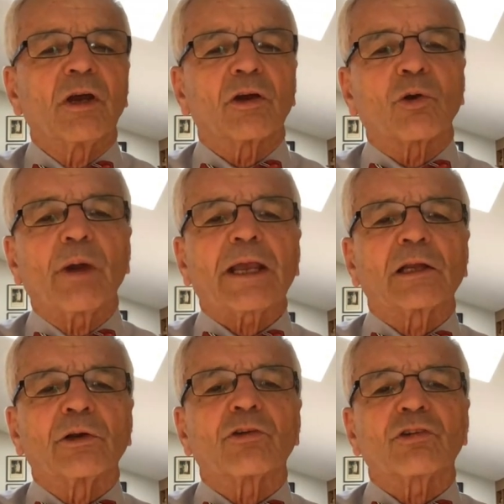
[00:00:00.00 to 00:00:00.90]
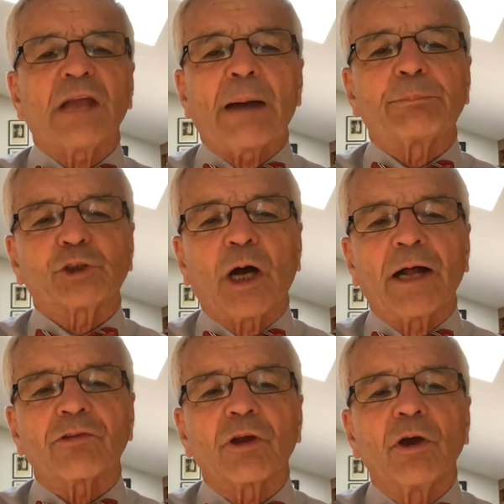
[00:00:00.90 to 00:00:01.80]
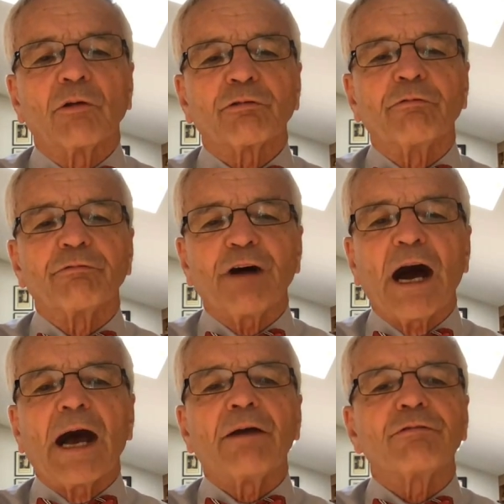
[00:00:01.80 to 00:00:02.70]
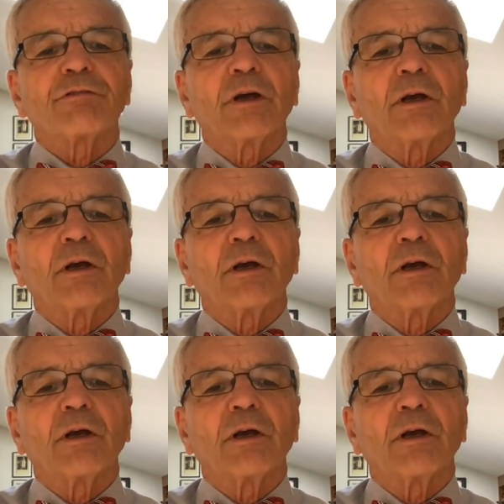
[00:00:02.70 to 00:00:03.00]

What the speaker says: curricular snapshots from 5